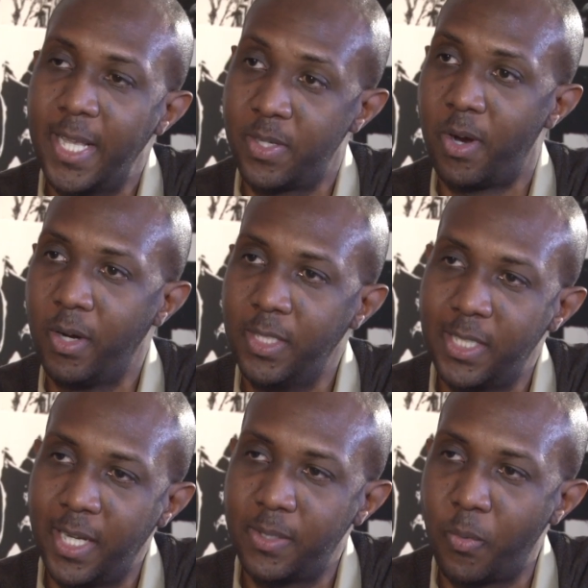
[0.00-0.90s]
as an
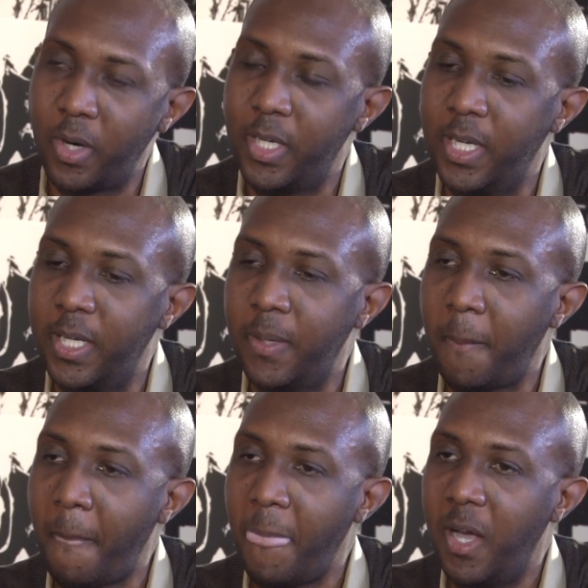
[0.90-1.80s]
architect, working
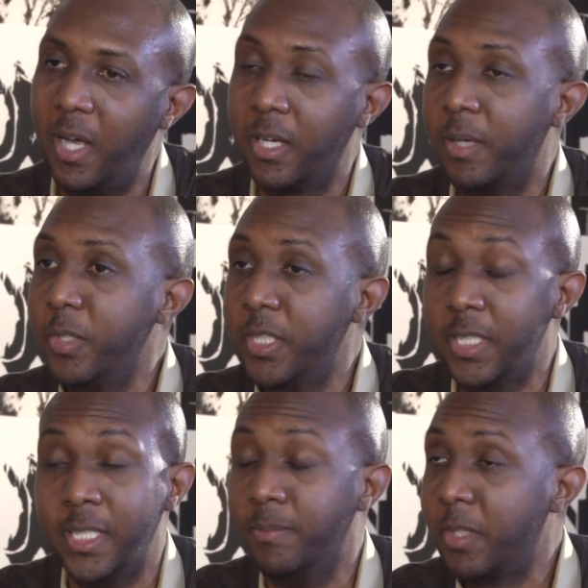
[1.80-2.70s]

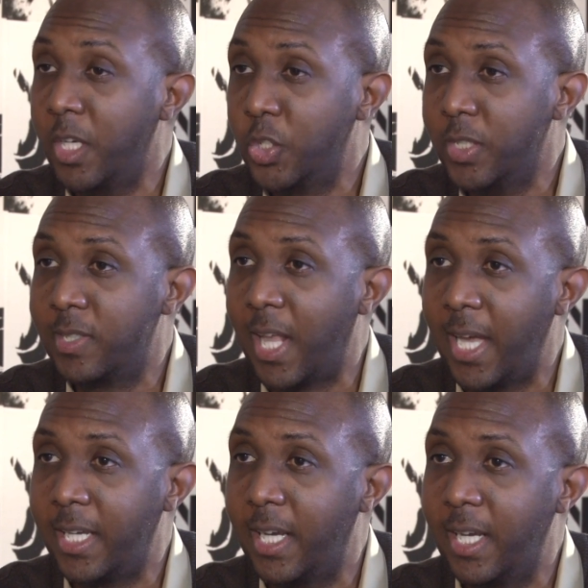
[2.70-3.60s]
in countries
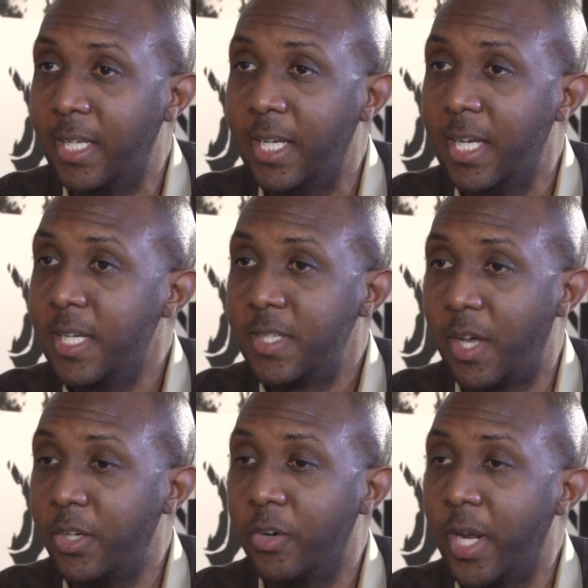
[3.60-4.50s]
like
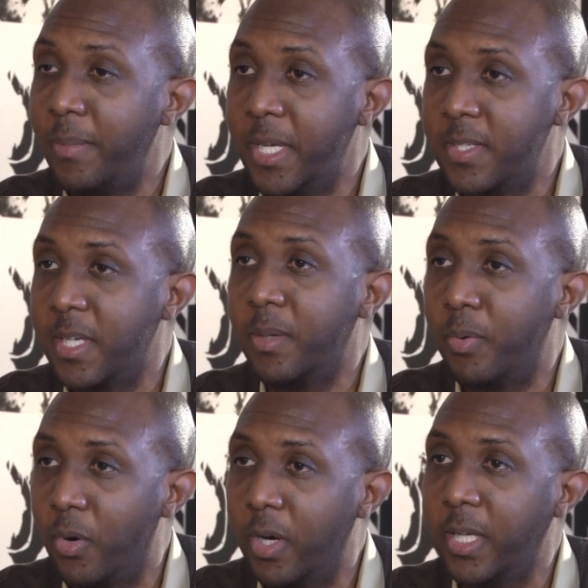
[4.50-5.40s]
Saudi Arabia and
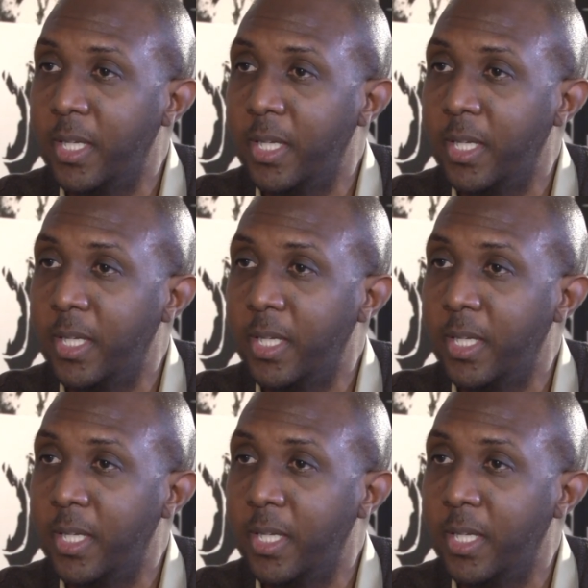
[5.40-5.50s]
Singapore,